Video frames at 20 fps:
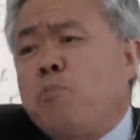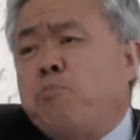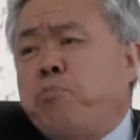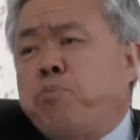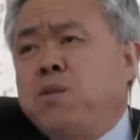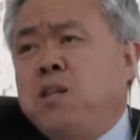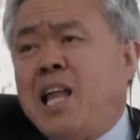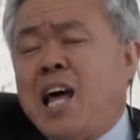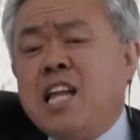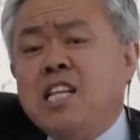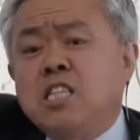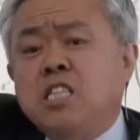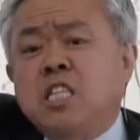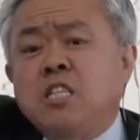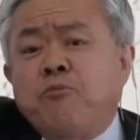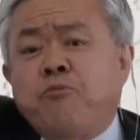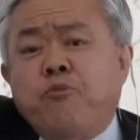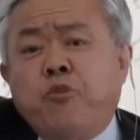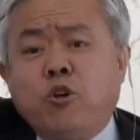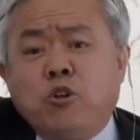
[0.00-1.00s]
the
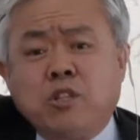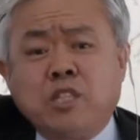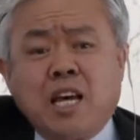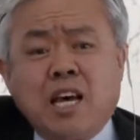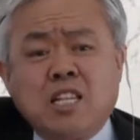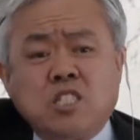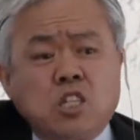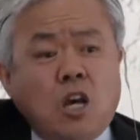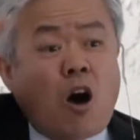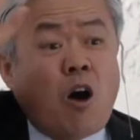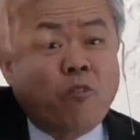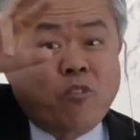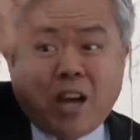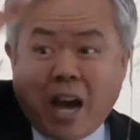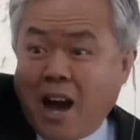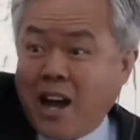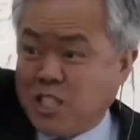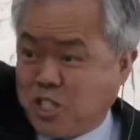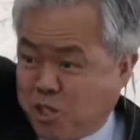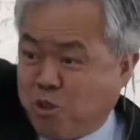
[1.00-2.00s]
plentifulness of
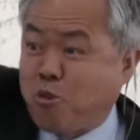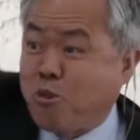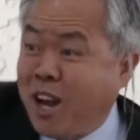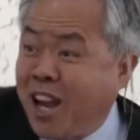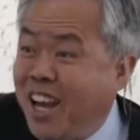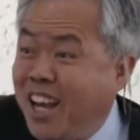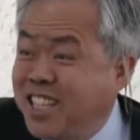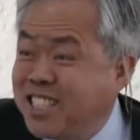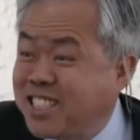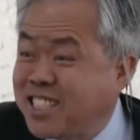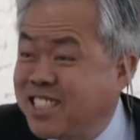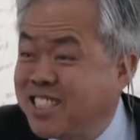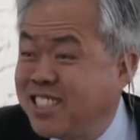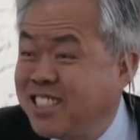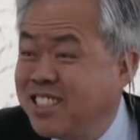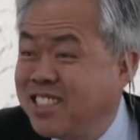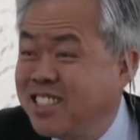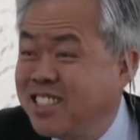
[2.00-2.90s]
God's grace.